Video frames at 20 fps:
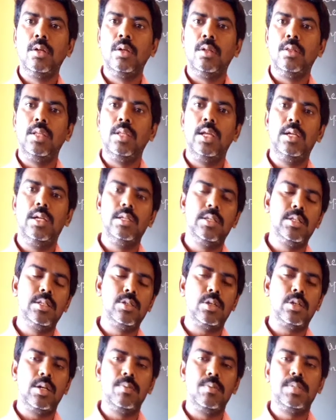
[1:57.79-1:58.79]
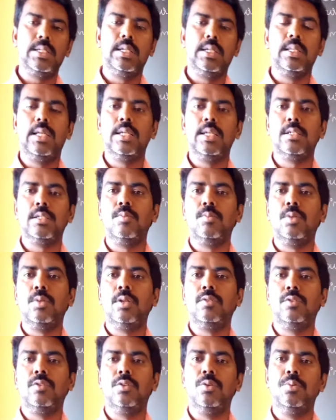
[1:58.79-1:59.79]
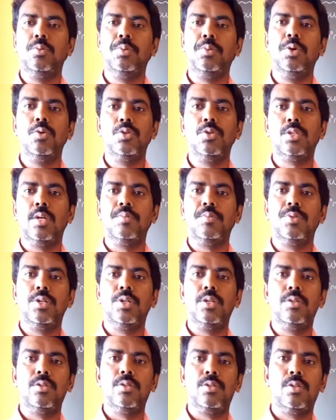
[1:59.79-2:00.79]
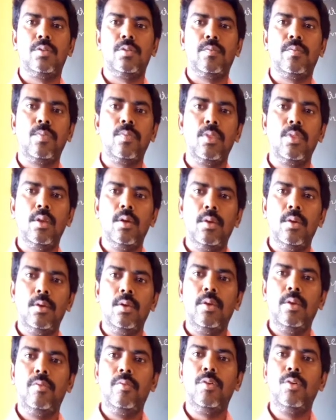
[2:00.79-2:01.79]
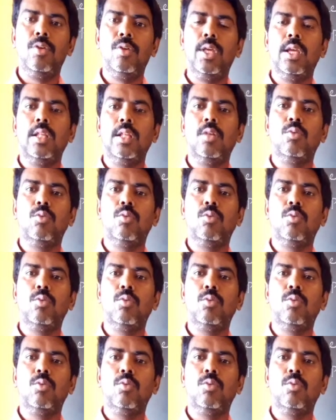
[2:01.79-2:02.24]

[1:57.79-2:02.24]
Then it also comes under the example of pure substance. If you take it the